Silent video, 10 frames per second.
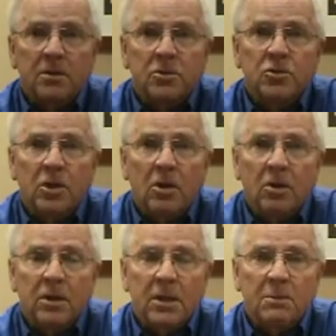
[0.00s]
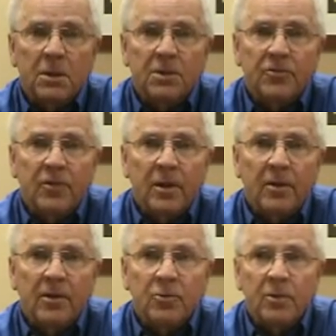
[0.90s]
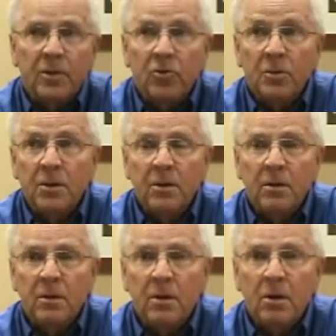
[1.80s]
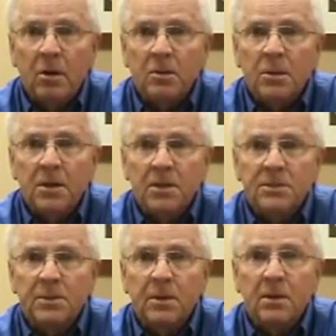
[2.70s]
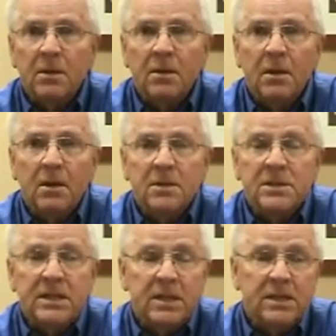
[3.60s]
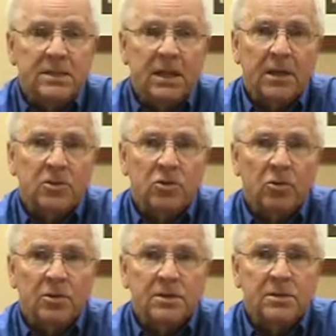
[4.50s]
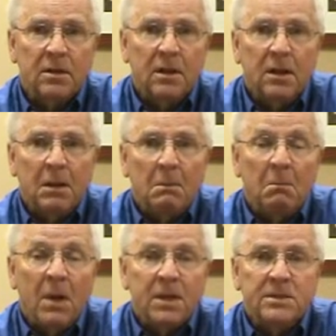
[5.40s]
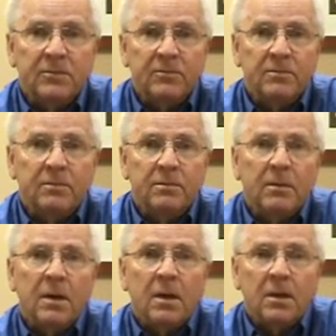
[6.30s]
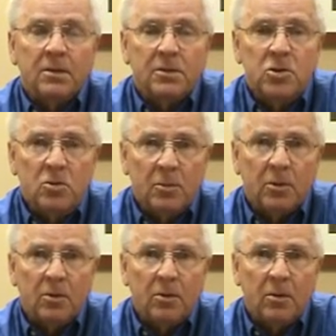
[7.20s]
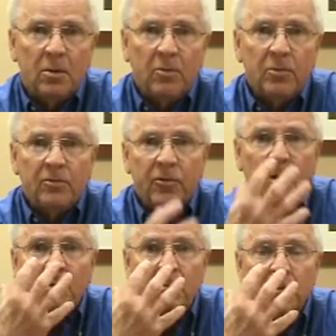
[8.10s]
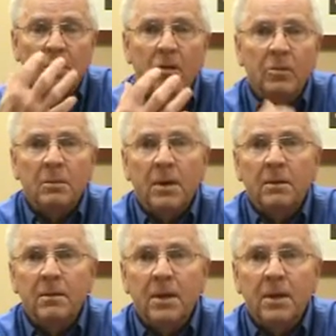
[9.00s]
So she called the EMS, and that's when they took me to Audubon Hospital, and CT scan showed this massive tumor over the frontal lobe of my